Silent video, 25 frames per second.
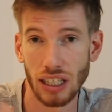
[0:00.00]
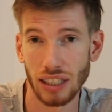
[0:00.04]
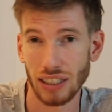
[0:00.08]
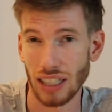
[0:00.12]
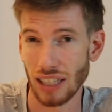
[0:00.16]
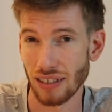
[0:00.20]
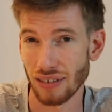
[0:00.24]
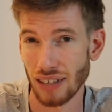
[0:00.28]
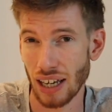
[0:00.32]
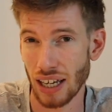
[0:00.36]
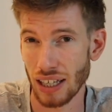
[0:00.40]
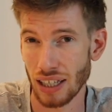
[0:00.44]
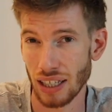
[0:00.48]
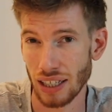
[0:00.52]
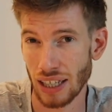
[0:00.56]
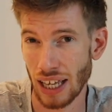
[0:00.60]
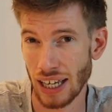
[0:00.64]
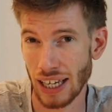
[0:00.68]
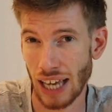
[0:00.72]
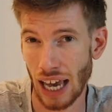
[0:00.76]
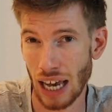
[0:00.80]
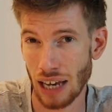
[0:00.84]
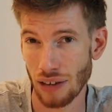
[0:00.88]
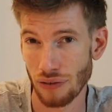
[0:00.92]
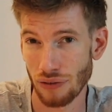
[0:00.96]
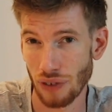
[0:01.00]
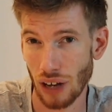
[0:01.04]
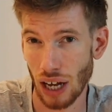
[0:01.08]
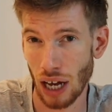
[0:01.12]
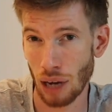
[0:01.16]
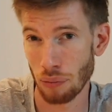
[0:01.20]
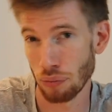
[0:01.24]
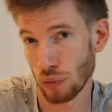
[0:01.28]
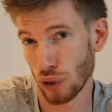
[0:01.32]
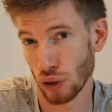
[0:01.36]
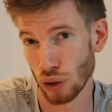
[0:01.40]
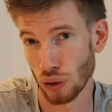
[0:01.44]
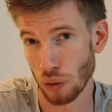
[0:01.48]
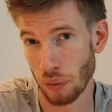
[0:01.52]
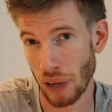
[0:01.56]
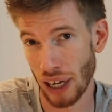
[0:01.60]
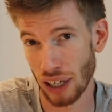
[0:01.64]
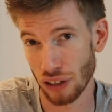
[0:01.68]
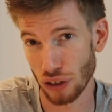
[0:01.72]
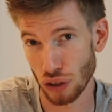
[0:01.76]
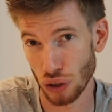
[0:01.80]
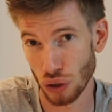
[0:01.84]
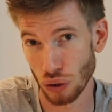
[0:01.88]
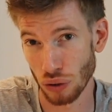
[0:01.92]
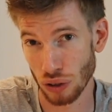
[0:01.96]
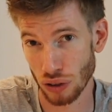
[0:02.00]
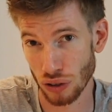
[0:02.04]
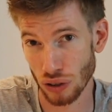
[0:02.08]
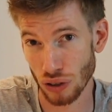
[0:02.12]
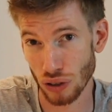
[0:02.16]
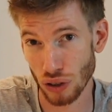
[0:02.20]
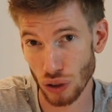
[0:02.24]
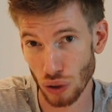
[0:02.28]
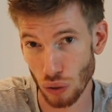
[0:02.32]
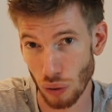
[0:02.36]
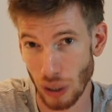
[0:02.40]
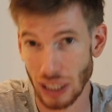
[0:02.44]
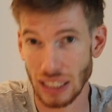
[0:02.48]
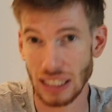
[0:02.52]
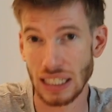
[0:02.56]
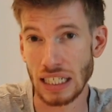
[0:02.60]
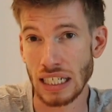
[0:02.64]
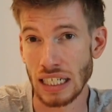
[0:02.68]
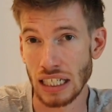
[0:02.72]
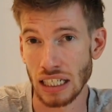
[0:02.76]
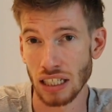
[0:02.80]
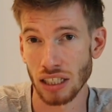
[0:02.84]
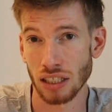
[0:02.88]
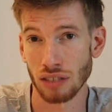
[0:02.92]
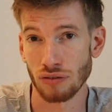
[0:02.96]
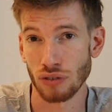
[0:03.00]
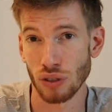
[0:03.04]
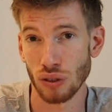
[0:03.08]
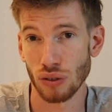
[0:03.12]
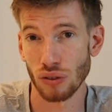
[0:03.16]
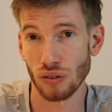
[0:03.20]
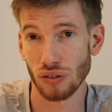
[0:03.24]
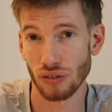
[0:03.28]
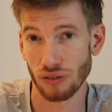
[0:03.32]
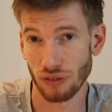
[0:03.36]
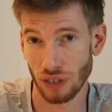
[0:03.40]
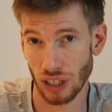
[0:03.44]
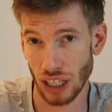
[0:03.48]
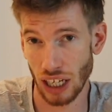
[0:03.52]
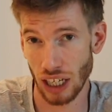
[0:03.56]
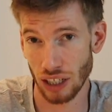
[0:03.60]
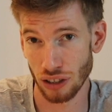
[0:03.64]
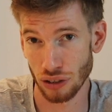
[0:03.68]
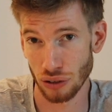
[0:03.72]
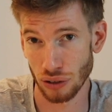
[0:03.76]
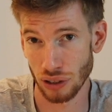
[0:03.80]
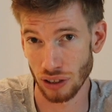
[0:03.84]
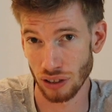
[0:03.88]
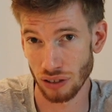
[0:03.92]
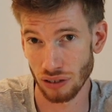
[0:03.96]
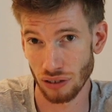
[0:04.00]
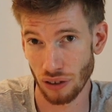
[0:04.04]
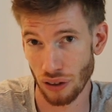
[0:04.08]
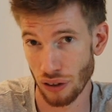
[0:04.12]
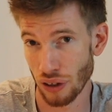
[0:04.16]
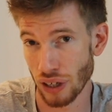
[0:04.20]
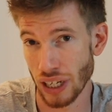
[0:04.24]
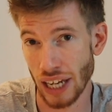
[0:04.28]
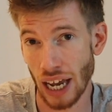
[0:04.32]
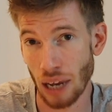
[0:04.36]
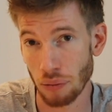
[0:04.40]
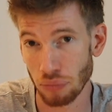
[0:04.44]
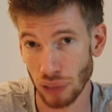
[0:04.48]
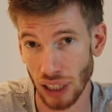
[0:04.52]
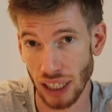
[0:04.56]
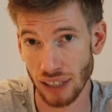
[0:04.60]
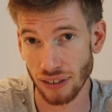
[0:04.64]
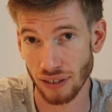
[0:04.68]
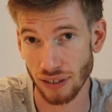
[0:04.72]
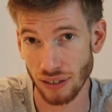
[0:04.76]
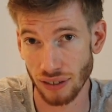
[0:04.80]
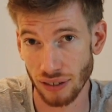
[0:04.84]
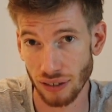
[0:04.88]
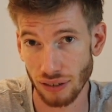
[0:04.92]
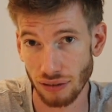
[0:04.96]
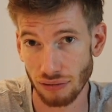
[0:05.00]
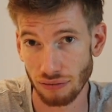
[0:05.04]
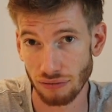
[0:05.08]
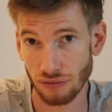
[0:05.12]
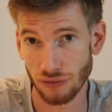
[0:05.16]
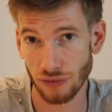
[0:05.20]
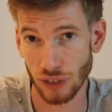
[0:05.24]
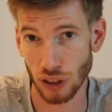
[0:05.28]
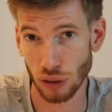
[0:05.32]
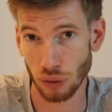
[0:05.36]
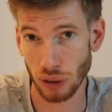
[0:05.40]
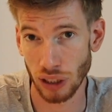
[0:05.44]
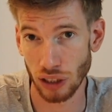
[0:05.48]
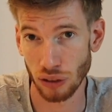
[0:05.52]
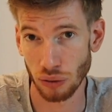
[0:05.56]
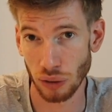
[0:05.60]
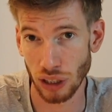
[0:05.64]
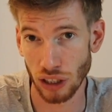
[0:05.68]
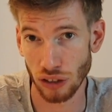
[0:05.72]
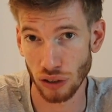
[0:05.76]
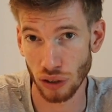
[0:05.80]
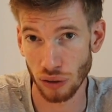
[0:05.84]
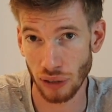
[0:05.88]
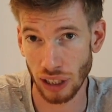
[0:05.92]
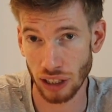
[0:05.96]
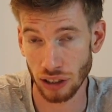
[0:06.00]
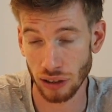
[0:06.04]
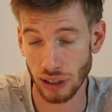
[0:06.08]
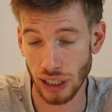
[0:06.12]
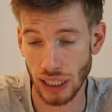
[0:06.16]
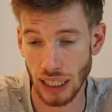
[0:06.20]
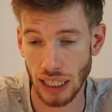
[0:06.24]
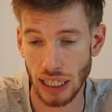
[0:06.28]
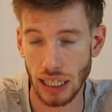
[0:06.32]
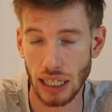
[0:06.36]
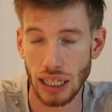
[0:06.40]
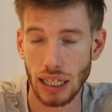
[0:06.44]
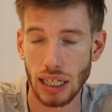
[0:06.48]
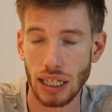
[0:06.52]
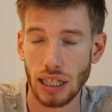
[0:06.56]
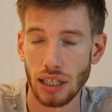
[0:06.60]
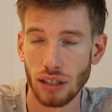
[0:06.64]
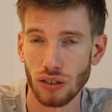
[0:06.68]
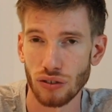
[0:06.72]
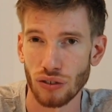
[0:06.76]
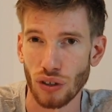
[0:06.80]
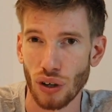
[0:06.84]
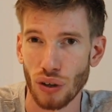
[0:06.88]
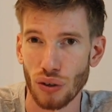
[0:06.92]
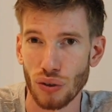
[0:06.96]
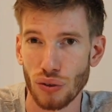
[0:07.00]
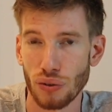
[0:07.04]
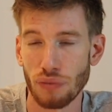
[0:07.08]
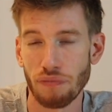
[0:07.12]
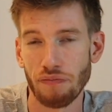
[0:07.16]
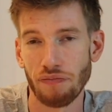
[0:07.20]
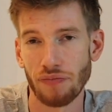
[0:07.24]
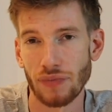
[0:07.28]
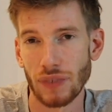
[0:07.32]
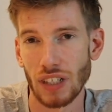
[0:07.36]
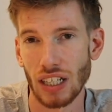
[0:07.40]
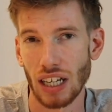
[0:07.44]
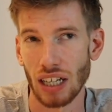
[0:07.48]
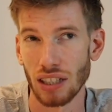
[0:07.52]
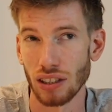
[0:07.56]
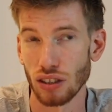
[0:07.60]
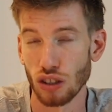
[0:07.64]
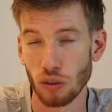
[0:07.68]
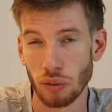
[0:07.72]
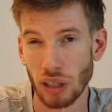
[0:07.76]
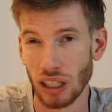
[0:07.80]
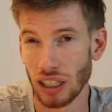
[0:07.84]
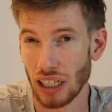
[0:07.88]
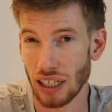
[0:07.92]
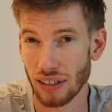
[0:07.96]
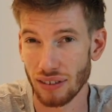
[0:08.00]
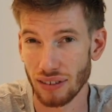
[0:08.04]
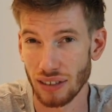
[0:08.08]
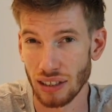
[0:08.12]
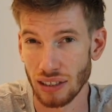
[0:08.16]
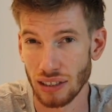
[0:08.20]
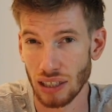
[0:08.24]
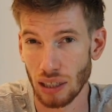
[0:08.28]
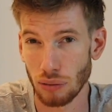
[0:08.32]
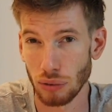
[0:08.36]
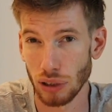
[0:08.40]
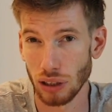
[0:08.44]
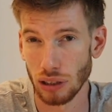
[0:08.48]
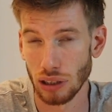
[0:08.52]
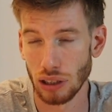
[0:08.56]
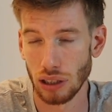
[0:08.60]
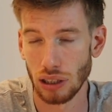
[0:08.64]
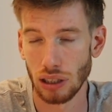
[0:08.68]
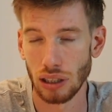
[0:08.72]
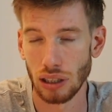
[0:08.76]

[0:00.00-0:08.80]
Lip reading: They say that they gave up to about 220 interviews for the 138 places for 2022 entry. So a little bit less than double.